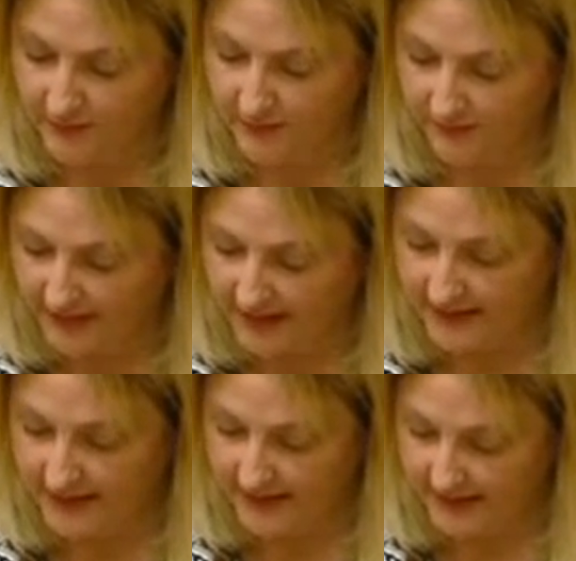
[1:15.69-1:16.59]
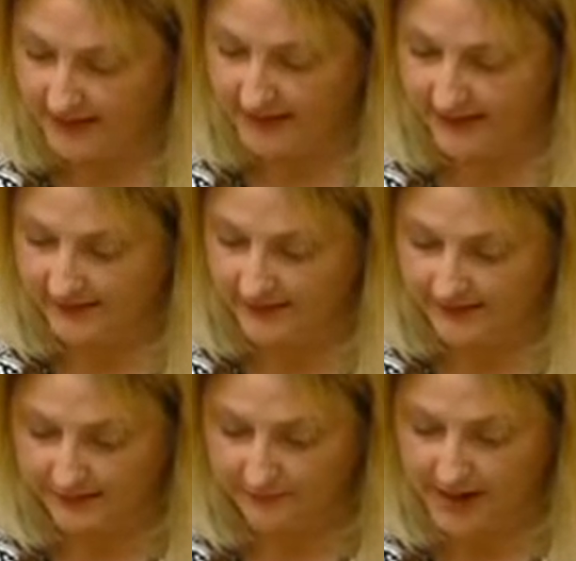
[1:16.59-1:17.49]
the reality is
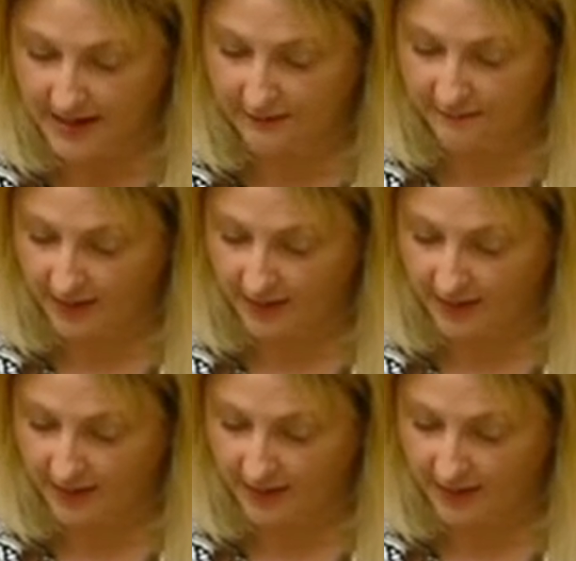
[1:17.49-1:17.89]
that demand for